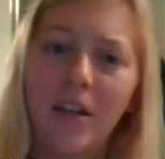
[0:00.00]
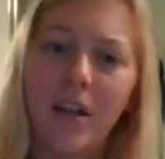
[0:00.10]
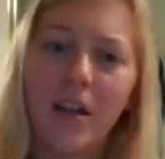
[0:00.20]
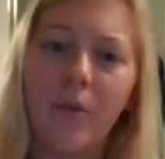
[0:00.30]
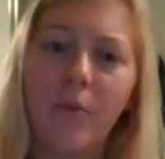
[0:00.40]

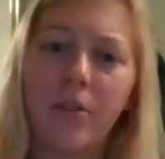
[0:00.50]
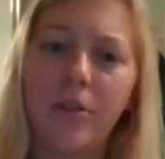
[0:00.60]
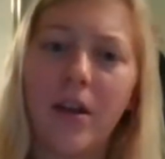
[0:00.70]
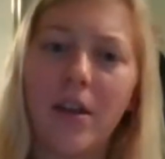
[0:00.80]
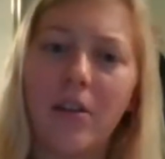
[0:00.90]
and I wonder
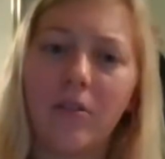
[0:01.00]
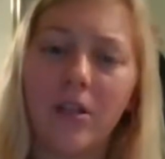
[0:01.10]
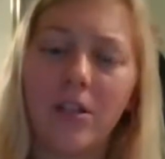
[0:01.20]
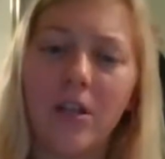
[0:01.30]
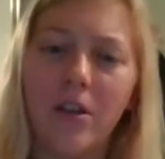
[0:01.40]
how that'll
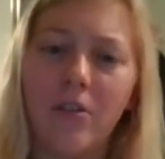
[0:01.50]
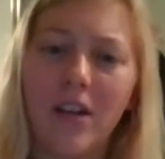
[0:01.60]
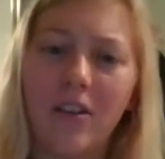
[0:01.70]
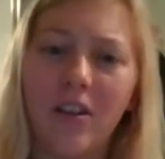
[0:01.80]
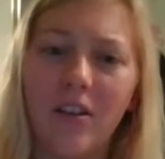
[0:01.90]
continue
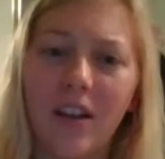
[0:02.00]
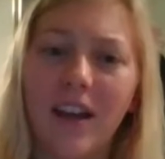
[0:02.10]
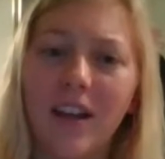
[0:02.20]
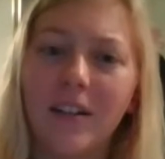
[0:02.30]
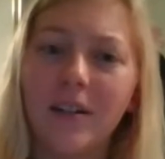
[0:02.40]
down the
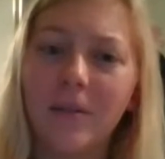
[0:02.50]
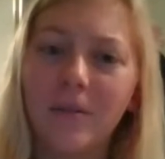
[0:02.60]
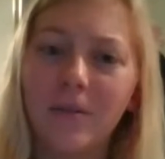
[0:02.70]
line.